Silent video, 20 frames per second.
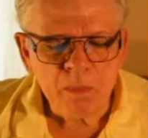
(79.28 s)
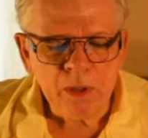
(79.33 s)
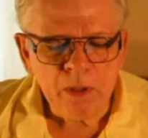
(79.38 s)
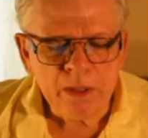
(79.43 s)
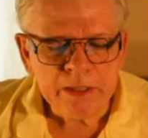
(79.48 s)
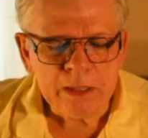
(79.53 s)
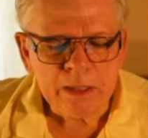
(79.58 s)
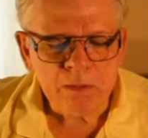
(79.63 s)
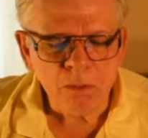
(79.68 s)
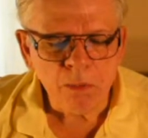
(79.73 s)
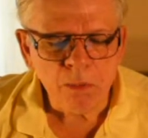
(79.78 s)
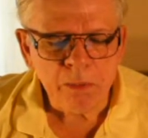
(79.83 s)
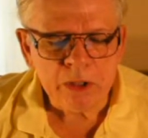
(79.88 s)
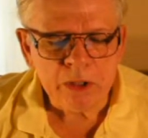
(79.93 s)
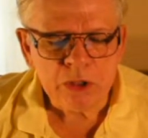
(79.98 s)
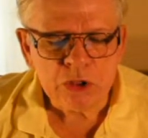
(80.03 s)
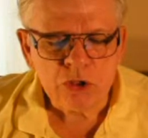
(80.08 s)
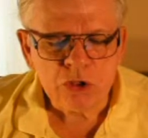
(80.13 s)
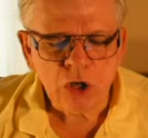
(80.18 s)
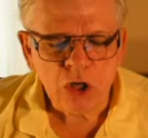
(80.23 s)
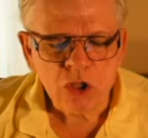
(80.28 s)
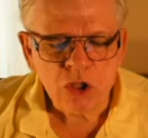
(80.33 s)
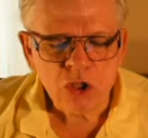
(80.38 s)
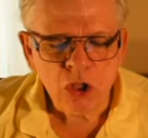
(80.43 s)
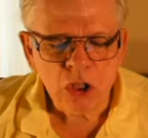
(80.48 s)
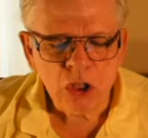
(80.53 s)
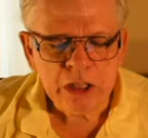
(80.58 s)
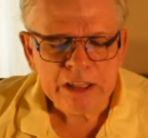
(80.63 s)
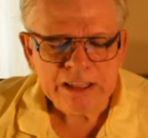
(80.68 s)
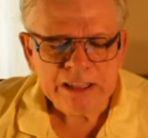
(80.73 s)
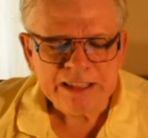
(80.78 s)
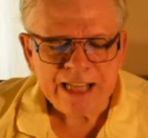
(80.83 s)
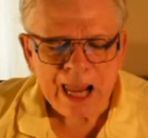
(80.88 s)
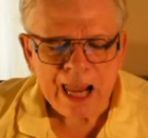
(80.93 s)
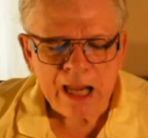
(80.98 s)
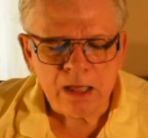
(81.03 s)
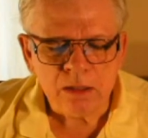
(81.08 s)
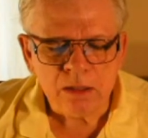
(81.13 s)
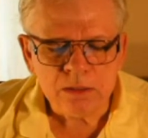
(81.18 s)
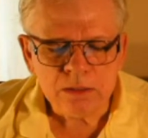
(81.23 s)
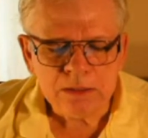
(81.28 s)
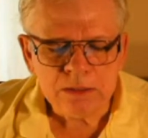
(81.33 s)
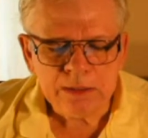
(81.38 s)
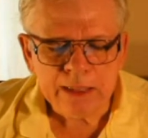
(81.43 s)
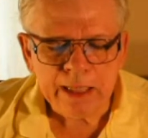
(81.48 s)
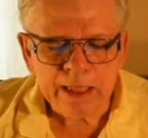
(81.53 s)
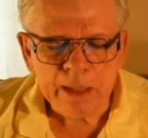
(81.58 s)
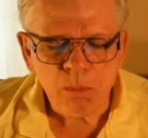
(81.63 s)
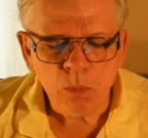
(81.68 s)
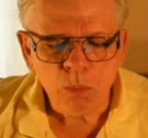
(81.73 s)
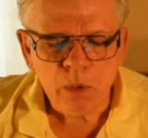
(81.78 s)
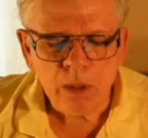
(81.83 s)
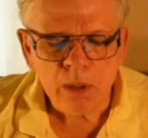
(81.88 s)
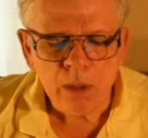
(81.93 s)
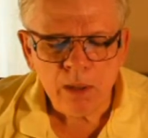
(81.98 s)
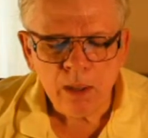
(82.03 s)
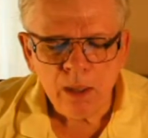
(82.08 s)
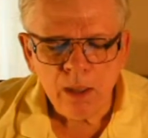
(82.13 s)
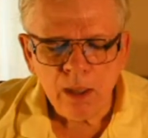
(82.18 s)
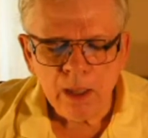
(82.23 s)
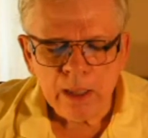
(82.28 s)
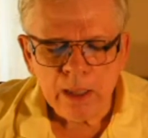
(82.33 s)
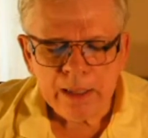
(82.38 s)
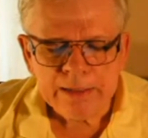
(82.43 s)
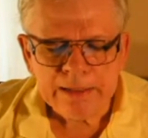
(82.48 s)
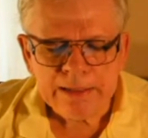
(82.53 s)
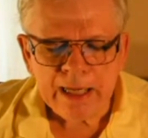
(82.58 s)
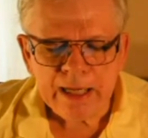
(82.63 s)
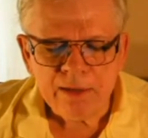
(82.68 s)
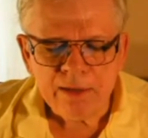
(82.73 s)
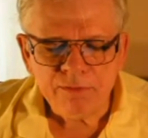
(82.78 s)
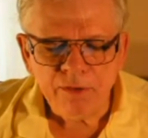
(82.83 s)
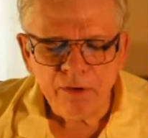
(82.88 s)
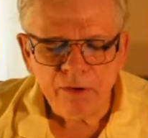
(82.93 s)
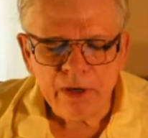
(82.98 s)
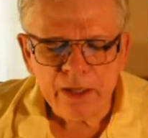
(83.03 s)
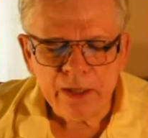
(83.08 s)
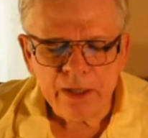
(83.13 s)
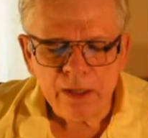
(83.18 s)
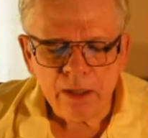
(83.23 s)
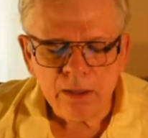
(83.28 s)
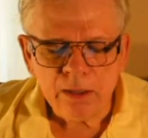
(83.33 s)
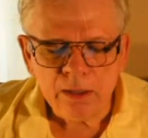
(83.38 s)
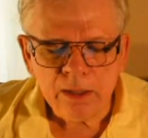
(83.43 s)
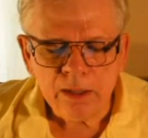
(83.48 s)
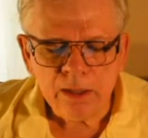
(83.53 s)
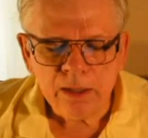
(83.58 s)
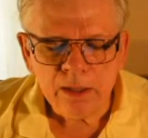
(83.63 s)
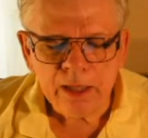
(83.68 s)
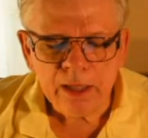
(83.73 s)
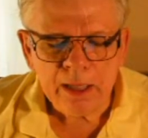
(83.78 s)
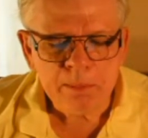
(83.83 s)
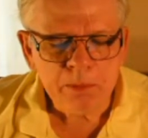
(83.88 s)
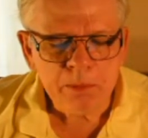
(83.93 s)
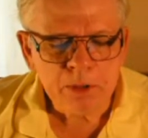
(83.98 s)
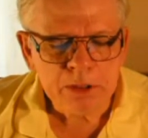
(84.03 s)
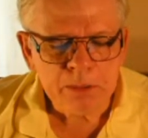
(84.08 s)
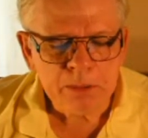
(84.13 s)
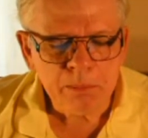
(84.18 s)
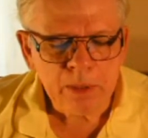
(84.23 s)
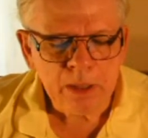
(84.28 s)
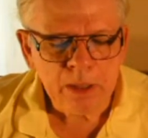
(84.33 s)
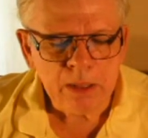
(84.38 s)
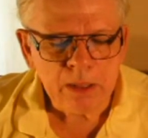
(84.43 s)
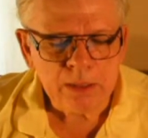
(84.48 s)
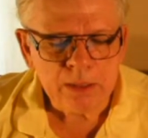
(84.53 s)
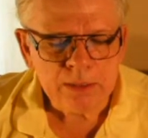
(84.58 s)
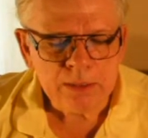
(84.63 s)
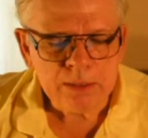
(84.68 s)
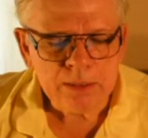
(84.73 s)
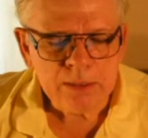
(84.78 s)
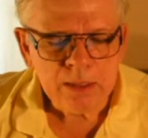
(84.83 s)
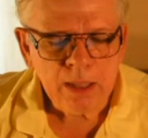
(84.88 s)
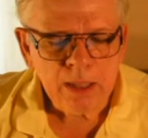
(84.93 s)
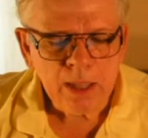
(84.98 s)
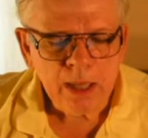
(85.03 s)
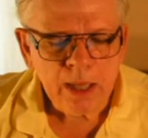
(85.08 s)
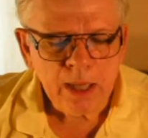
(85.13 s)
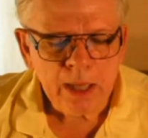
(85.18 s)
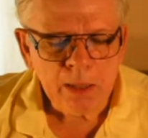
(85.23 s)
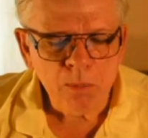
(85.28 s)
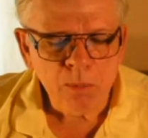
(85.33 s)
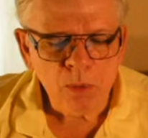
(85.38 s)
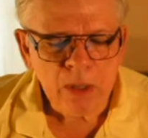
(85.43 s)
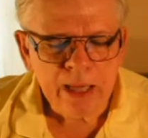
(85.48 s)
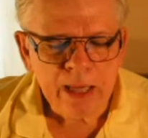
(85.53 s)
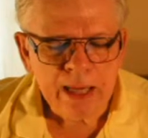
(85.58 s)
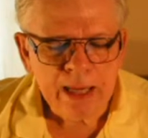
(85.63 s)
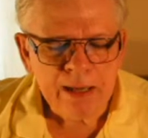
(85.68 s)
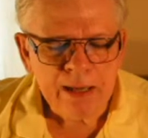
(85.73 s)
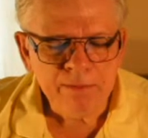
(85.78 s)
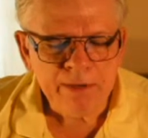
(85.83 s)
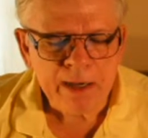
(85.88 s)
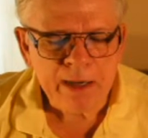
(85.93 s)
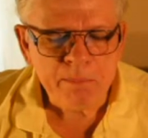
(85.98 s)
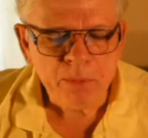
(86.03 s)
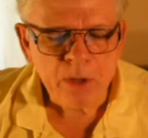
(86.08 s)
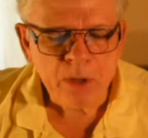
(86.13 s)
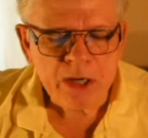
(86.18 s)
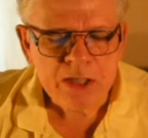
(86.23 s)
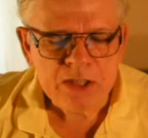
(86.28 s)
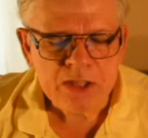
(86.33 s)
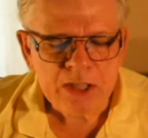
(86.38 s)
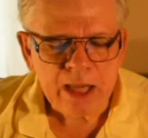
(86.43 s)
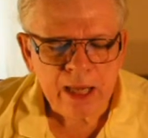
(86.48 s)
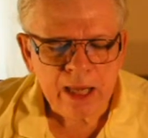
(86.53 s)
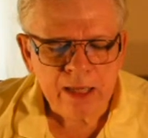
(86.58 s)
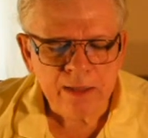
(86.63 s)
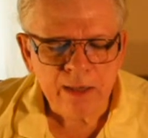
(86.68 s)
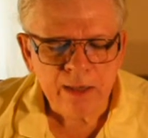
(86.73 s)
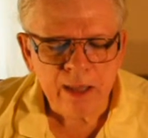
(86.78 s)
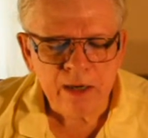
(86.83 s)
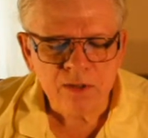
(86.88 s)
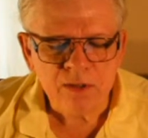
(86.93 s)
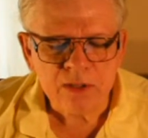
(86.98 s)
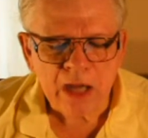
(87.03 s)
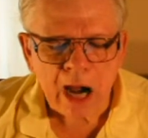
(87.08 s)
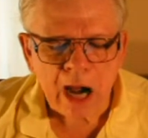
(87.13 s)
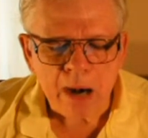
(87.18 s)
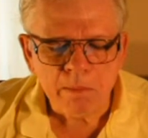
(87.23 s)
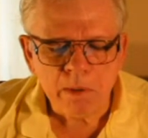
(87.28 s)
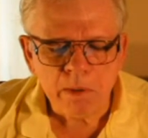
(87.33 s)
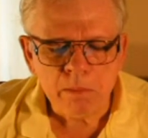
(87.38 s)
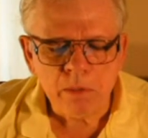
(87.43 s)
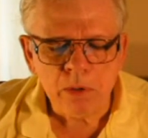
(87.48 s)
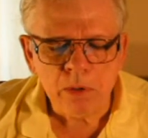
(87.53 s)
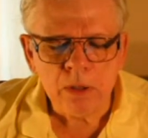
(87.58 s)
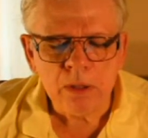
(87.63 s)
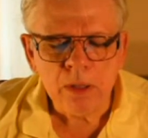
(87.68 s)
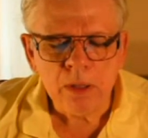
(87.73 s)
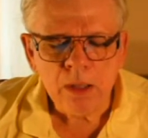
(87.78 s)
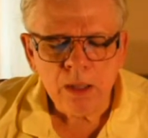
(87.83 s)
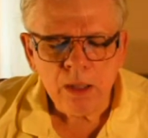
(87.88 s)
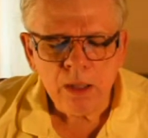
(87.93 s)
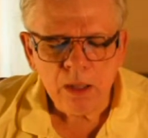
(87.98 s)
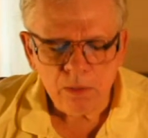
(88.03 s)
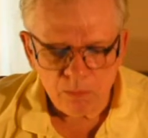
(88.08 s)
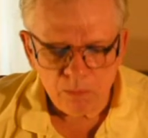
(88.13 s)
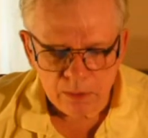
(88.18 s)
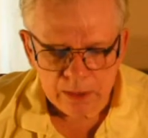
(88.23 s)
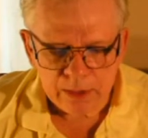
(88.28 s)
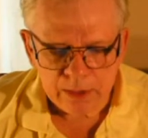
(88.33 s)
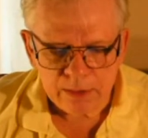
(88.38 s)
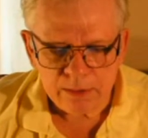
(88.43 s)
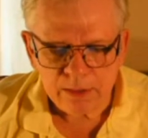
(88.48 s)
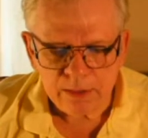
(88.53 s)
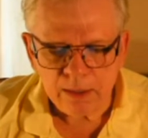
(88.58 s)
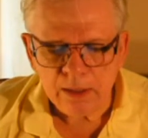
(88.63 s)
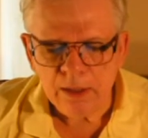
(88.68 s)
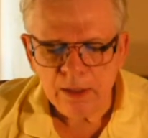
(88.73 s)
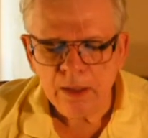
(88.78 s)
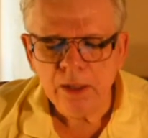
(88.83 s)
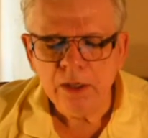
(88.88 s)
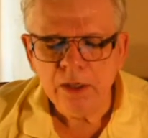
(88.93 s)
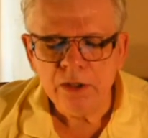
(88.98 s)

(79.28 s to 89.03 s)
This building will be structurally sound and will take very little labor to build, and will have a price tag that is comparable with